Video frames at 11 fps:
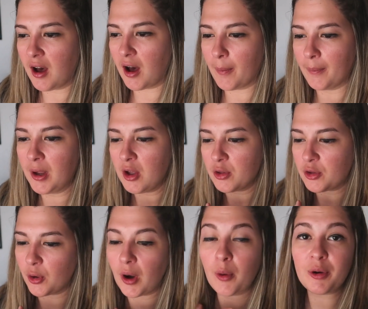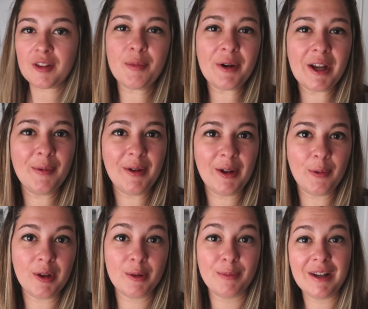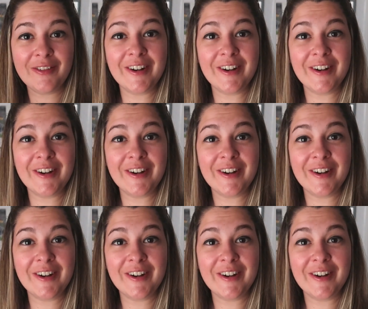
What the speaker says: So I wanted to bring you along with me,